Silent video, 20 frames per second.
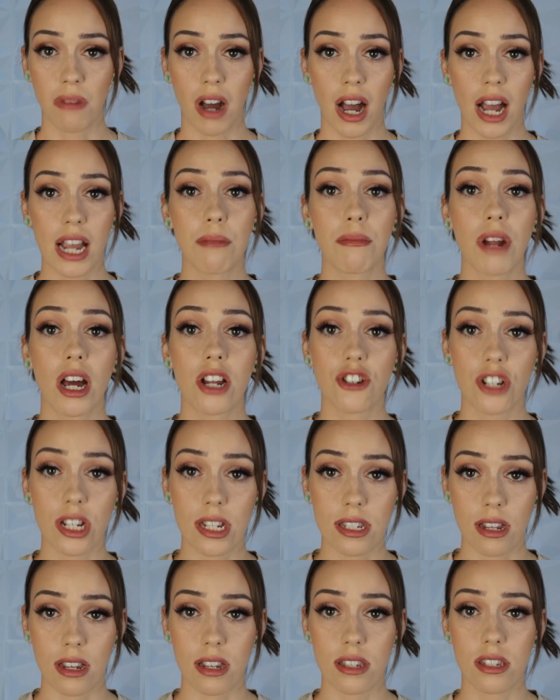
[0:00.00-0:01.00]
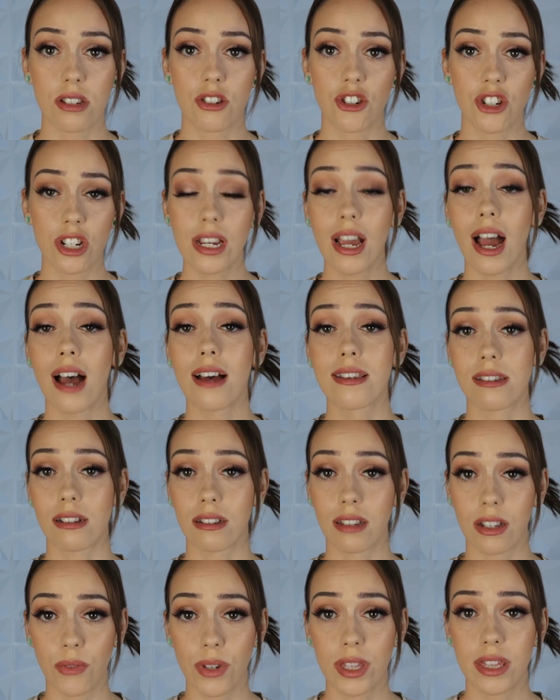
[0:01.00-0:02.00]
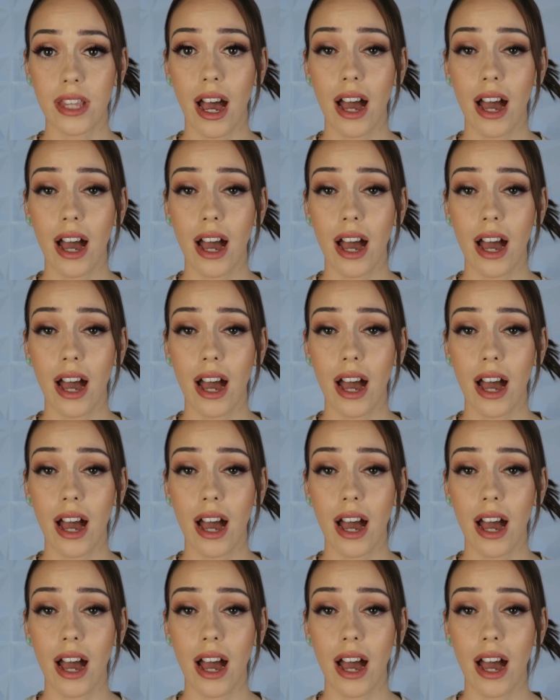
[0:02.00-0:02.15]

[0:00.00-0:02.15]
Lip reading: I am not Jesus. She has to live with